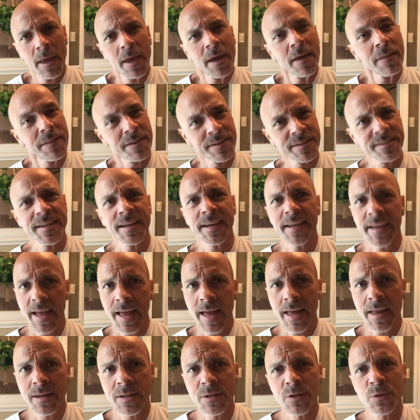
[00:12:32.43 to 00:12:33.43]
This
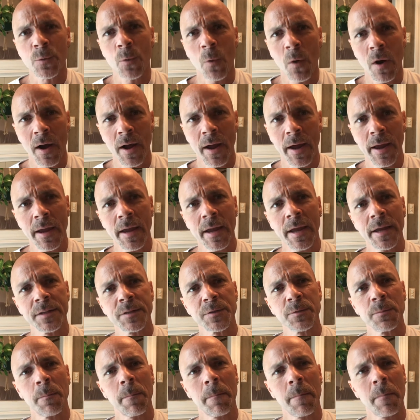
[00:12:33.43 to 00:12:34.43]
again is why it's
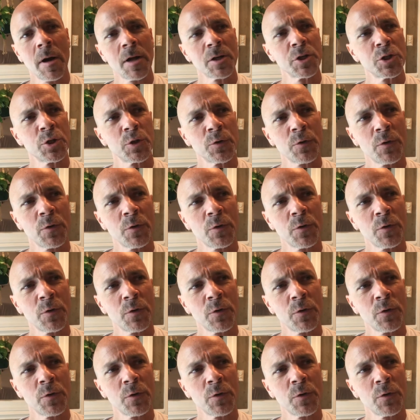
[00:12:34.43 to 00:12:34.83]
much